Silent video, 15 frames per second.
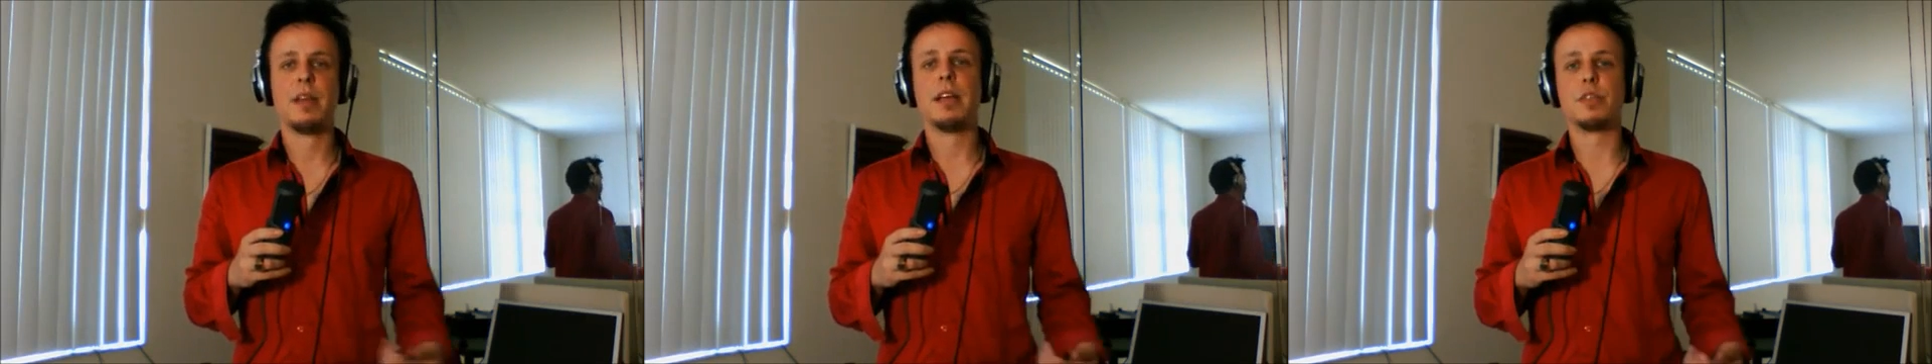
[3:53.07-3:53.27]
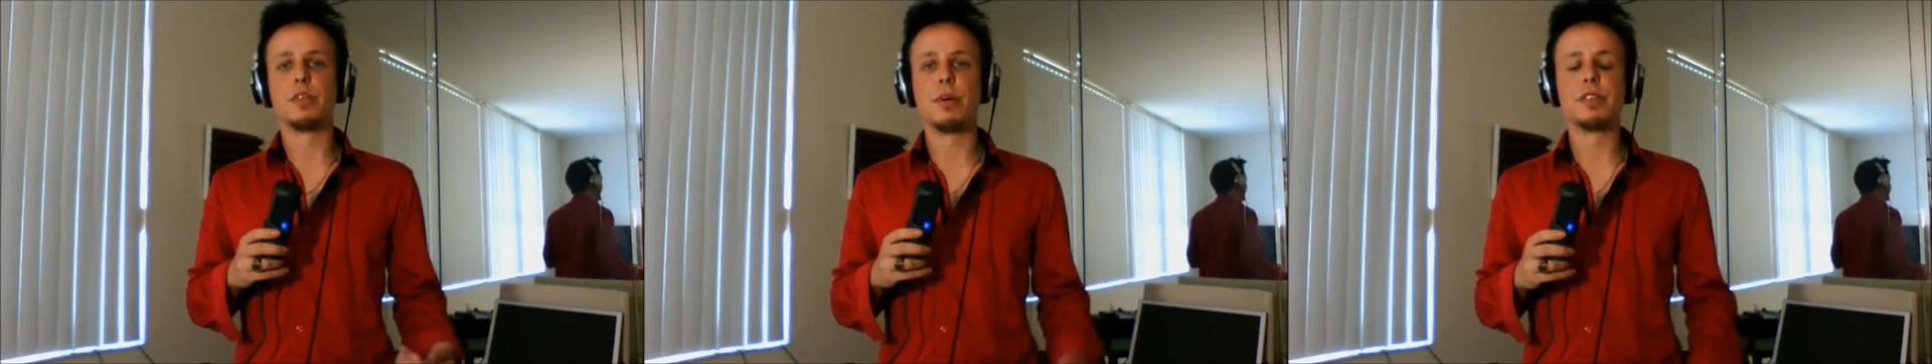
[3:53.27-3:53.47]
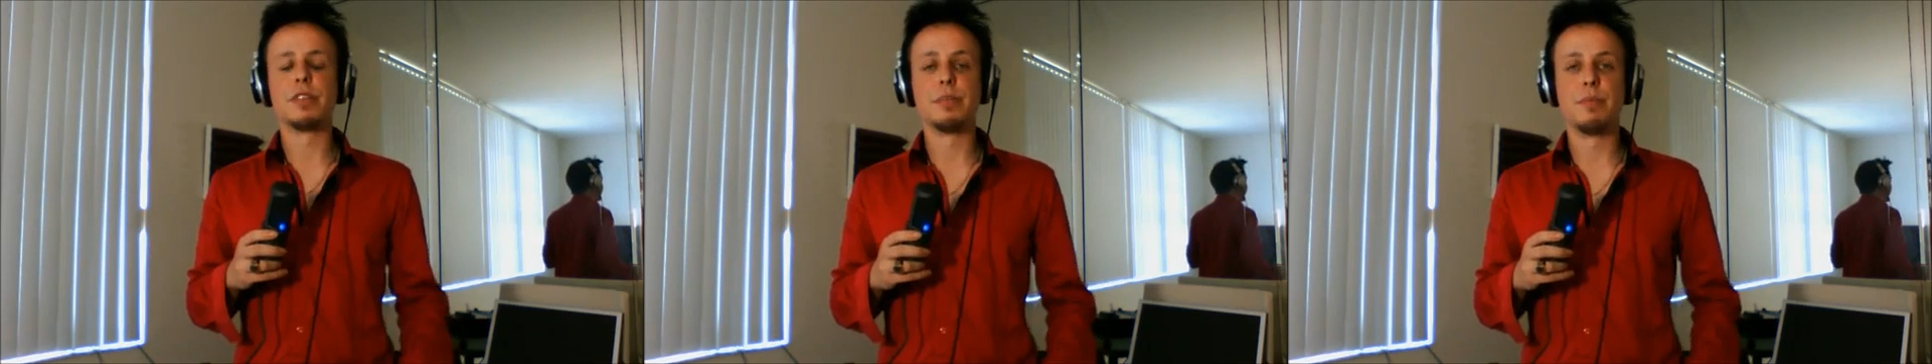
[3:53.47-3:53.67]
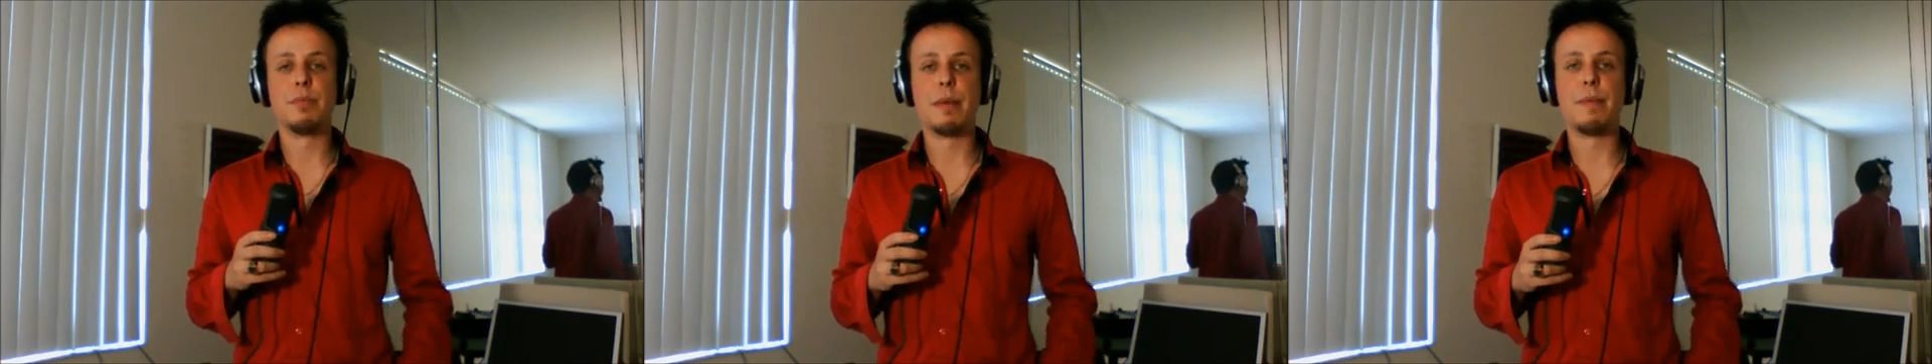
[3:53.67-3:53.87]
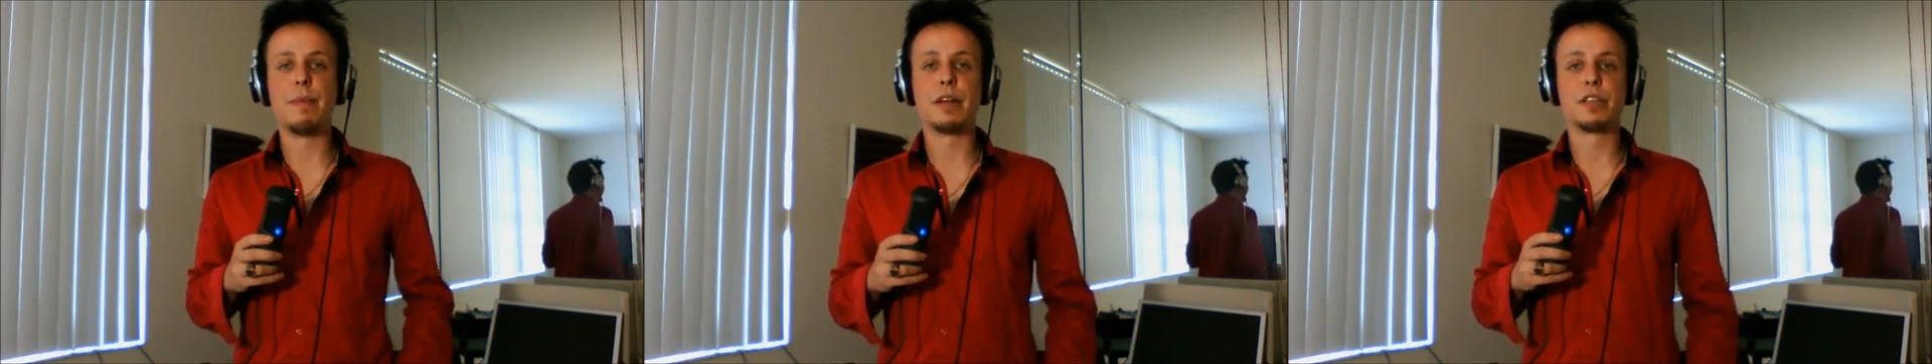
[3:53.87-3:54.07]
as well as
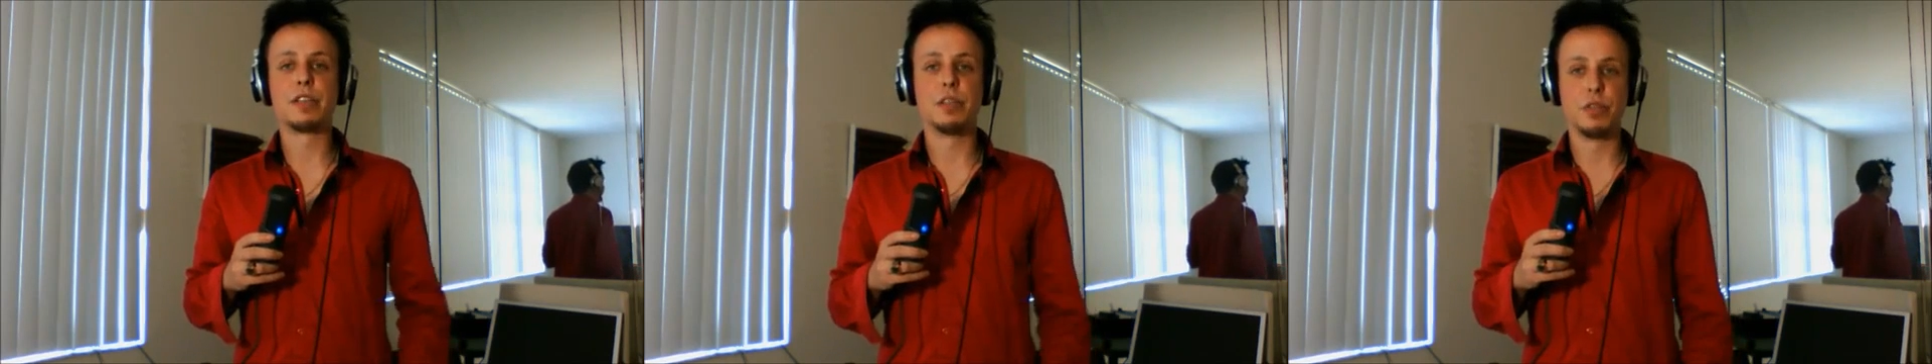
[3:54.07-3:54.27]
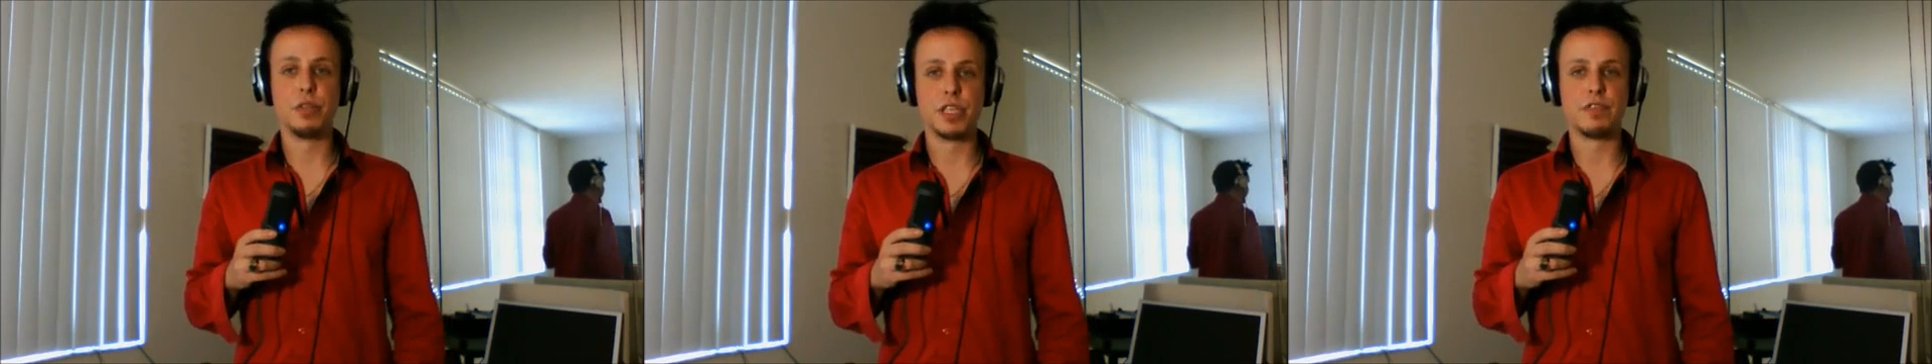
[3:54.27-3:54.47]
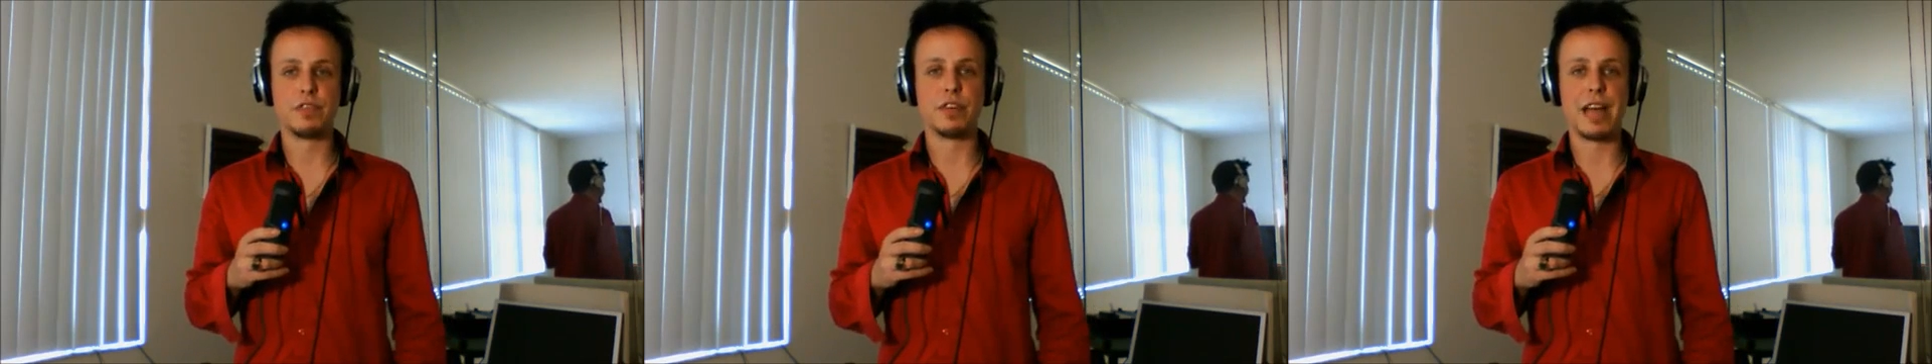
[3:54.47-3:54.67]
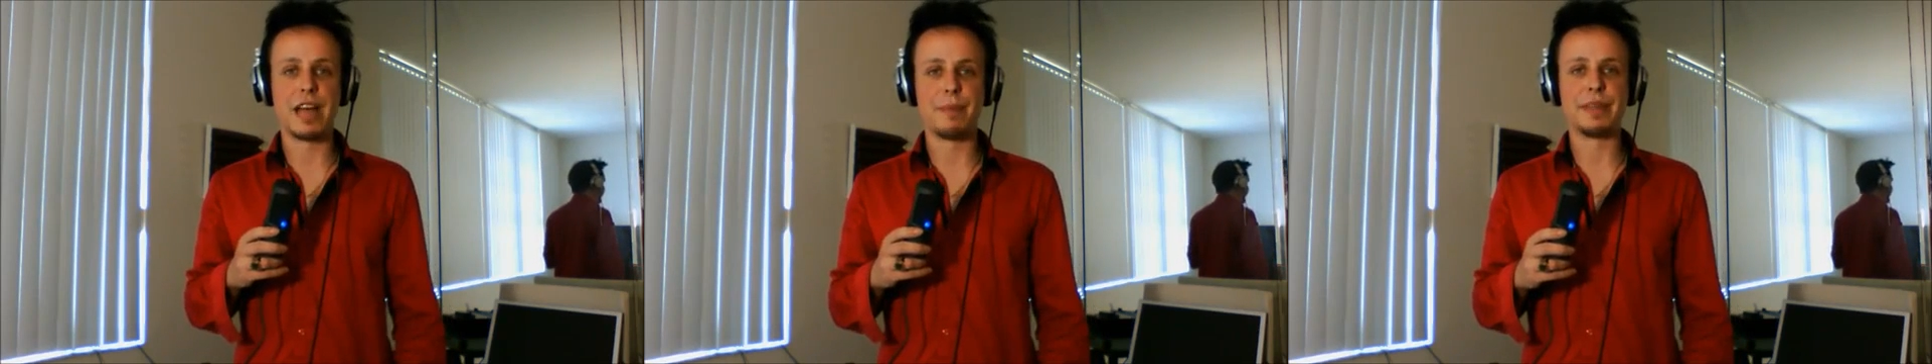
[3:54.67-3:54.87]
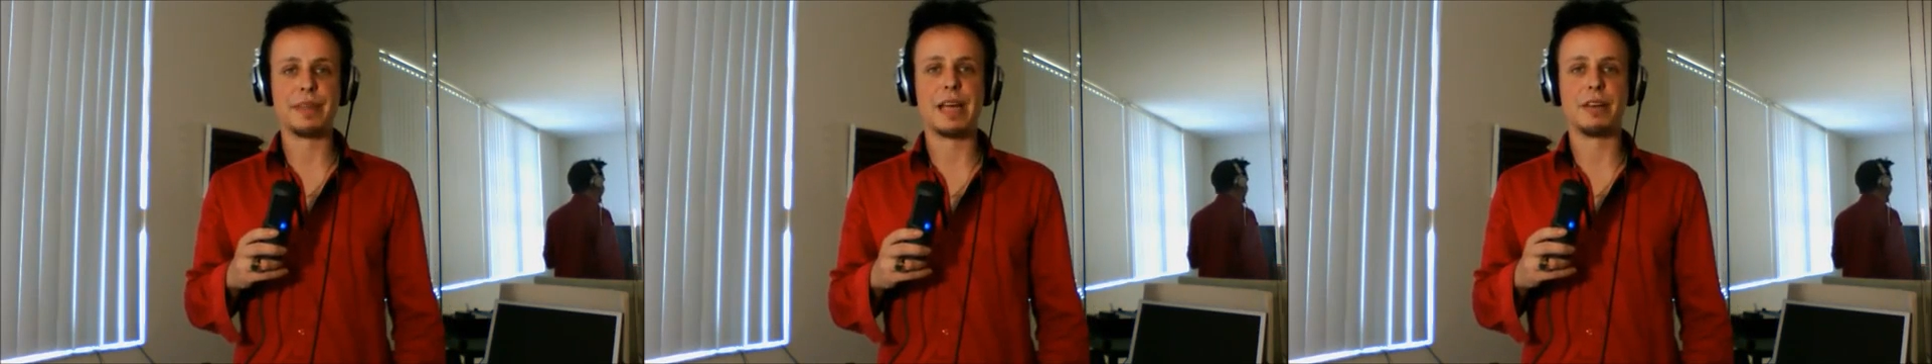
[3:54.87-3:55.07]
implement better solutions for
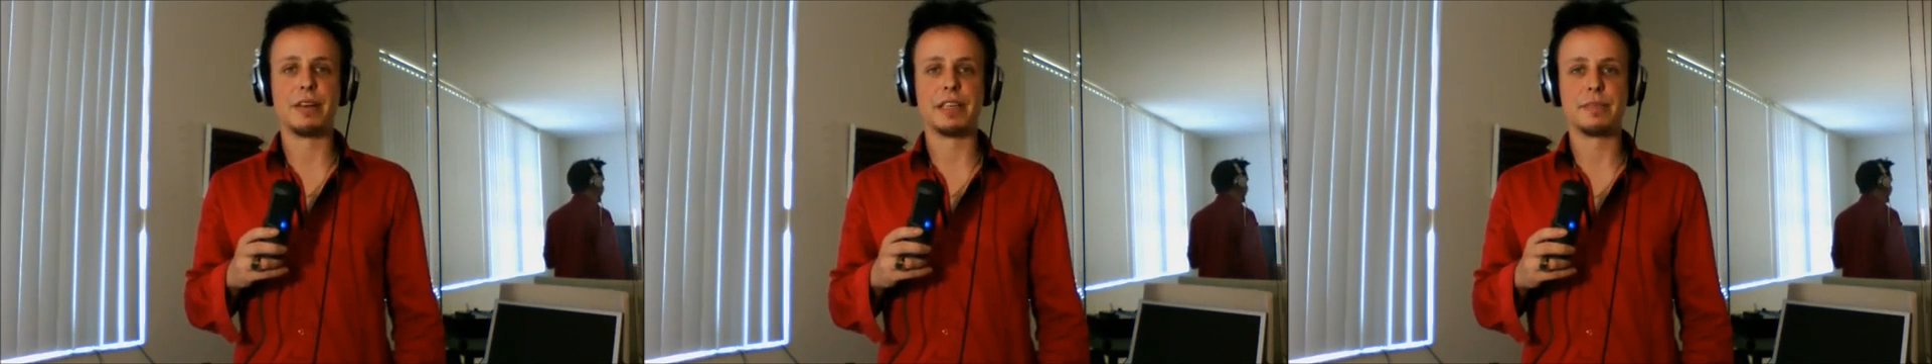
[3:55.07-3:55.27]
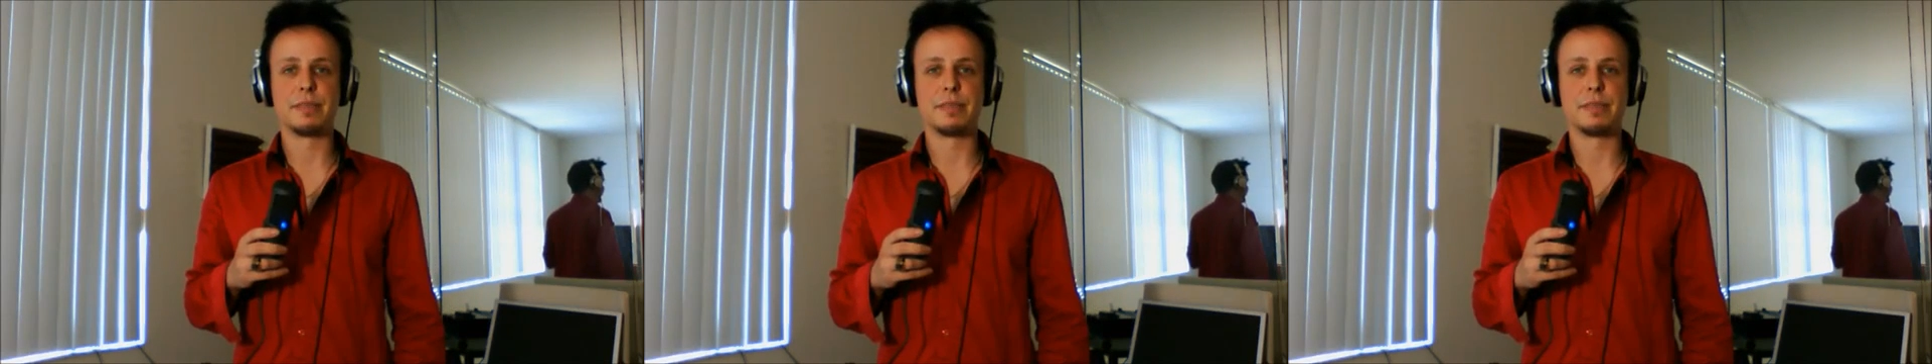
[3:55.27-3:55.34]
non-metallic